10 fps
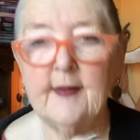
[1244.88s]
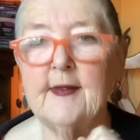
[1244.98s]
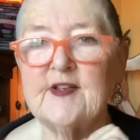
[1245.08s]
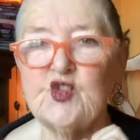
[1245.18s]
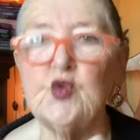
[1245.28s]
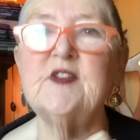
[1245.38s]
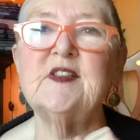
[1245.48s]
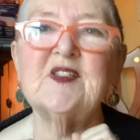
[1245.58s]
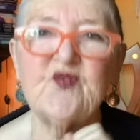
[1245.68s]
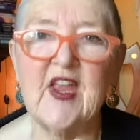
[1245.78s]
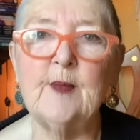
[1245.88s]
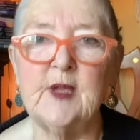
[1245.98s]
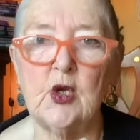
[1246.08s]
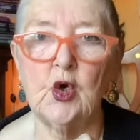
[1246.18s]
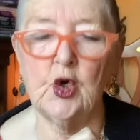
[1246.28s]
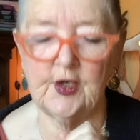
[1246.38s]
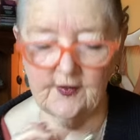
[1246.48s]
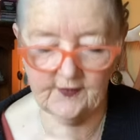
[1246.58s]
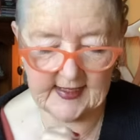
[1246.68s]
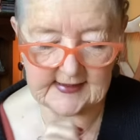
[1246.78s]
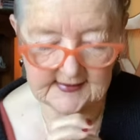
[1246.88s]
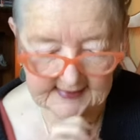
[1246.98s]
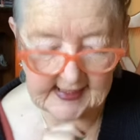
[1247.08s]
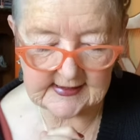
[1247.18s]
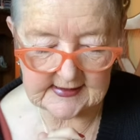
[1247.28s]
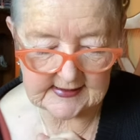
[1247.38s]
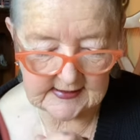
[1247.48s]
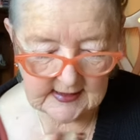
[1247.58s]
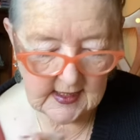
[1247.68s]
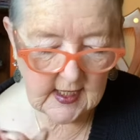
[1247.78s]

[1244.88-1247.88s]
As soon as his family heard it, they collected